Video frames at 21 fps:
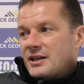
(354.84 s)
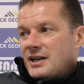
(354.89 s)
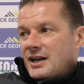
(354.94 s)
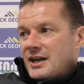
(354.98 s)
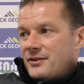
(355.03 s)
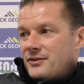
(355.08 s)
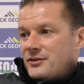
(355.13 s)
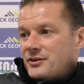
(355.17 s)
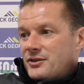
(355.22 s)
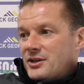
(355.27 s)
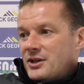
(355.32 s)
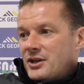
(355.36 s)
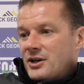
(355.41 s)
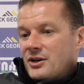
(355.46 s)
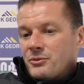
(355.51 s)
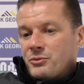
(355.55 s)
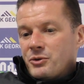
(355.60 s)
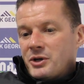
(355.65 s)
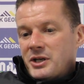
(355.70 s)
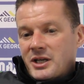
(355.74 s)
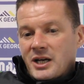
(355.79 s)
And
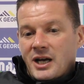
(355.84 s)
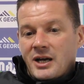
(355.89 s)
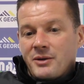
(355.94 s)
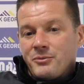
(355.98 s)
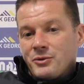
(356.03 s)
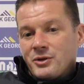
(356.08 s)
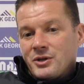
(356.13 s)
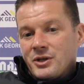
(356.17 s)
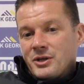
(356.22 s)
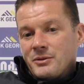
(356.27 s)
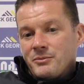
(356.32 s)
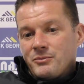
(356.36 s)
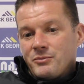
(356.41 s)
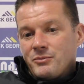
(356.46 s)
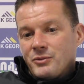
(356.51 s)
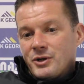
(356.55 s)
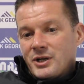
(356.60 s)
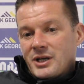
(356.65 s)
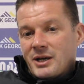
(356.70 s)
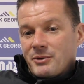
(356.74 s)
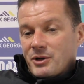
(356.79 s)
we came
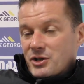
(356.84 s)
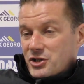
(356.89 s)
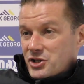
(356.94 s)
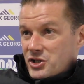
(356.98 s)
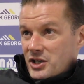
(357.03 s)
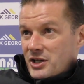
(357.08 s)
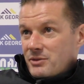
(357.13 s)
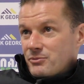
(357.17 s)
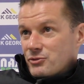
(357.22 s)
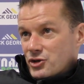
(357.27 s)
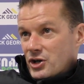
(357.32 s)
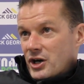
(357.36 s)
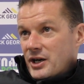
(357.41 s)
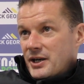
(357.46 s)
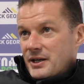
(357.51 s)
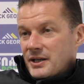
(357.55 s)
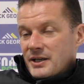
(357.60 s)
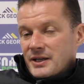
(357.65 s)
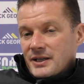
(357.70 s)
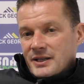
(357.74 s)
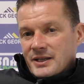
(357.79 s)
like a steam train.
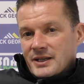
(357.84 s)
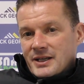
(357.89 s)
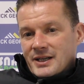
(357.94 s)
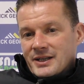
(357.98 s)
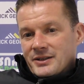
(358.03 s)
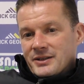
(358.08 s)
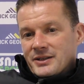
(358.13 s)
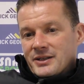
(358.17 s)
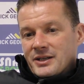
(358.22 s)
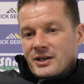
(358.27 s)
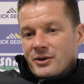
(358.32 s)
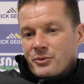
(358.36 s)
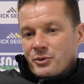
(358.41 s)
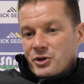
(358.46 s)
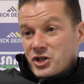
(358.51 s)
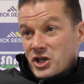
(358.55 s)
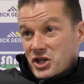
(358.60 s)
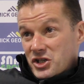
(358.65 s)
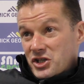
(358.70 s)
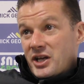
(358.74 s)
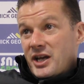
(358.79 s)
And we
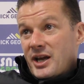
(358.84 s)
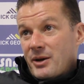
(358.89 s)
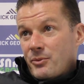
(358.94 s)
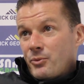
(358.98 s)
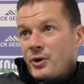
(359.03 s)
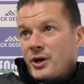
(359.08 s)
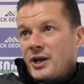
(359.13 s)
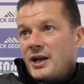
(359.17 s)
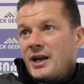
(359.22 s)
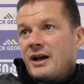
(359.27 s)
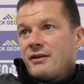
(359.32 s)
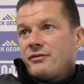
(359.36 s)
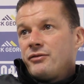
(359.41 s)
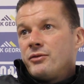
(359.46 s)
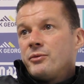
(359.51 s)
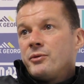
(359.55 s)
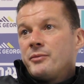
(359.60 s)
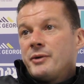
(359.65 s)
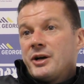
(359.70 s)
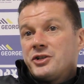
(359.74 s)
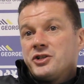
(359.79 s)
just kept winning our
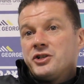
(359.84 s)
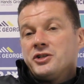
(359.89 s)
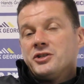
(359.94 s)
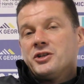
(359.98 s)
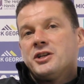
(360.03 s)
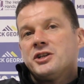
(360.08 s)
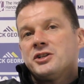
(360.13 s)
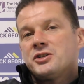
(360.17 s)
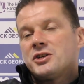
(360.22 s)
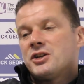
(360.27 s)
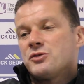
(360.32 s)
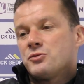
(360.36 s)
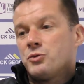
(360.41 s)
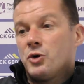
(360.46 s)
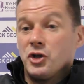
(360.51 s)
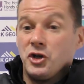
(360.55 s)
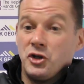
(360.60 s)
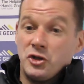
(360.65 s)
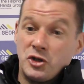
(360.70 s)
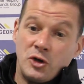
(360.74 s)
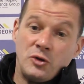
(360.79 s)
football matches. And it's
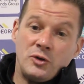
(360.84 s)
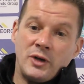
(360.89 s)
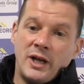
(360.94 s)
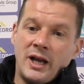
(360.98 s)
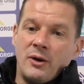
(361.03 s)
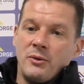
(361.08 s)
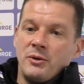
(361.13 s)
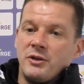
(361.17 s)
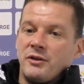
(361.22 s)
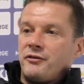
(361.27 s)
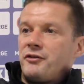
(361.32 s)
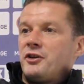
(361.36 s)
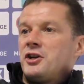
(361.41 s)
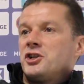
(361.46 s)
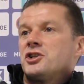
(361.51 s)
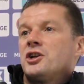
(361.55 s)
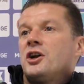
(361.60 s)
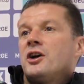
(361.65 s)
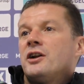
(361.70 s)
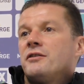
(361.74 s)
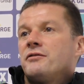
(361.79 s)
what you do now with the
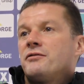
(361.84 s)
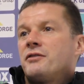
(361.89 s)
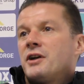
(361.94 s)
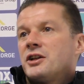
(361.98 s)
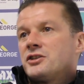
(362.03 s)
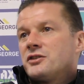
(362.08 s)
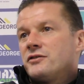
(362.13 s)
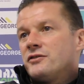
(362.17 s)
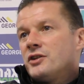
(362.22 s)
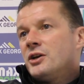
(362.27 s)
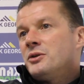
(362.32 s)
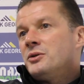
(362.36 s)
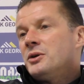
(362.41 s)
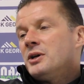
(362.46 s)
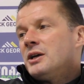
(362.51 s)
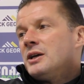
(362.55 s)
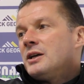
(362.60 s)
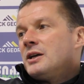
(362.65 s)
finish line in front of you.